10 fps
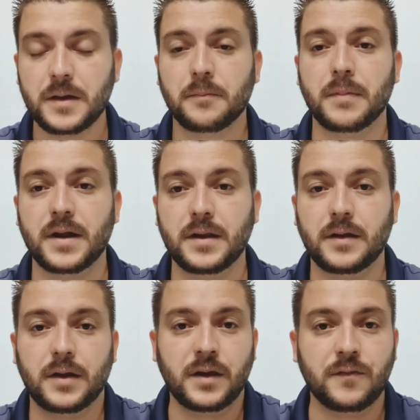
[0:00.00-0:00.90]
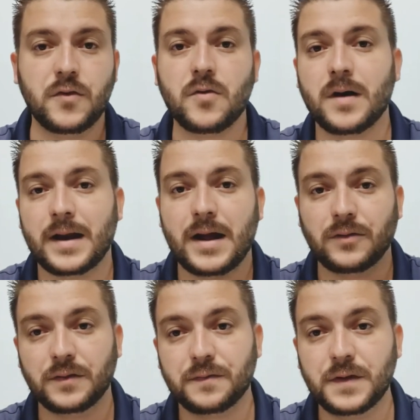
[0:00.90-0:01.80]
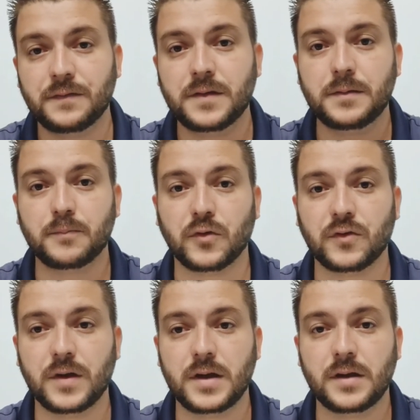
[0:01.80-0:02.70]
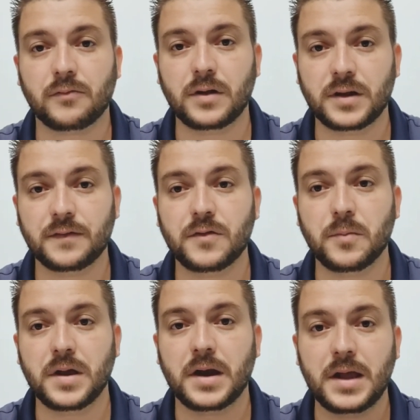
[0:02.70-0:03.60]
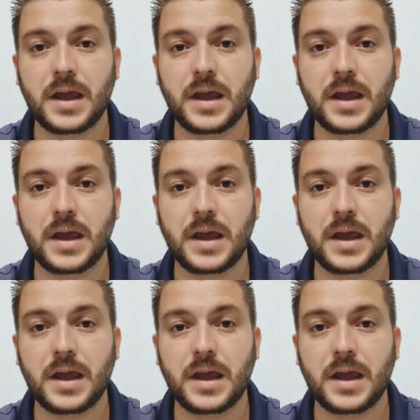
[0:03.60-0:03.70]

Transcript: But if you are around the 50% relative humidity